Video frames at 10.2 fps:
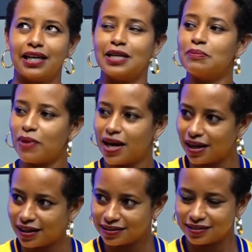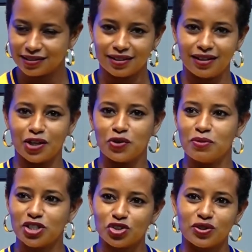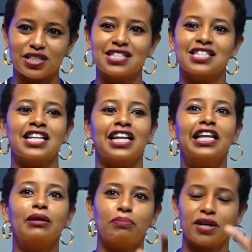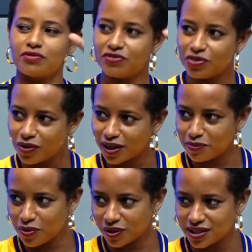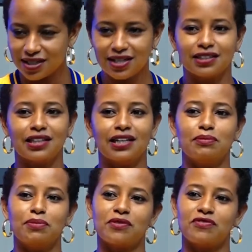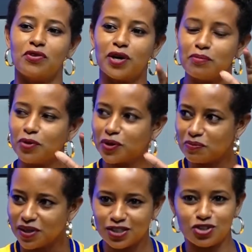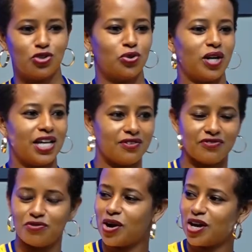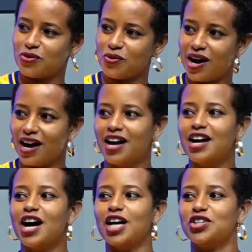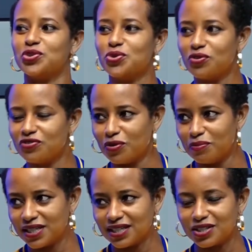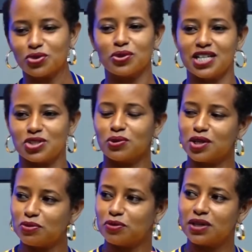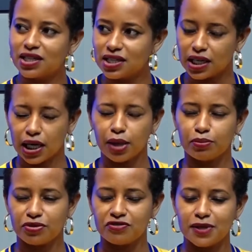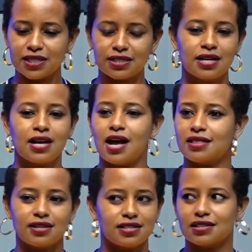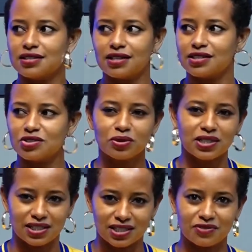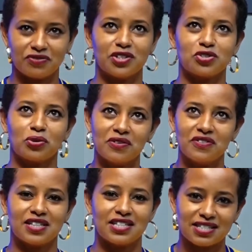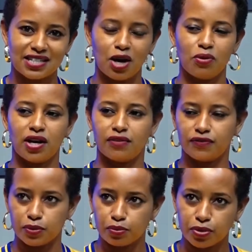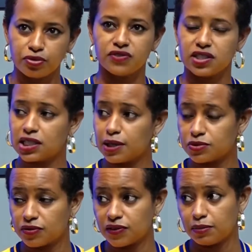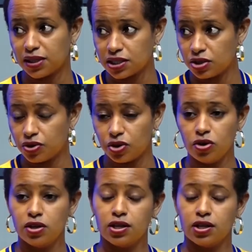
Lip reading: impala like you mentioned, is in a leaping forward mode. The leaping forward mode means you leave where you are and you go for better. So yes, we keep on making improvements, and the jersey is not any different. So even this year, we have improved in terms of the material,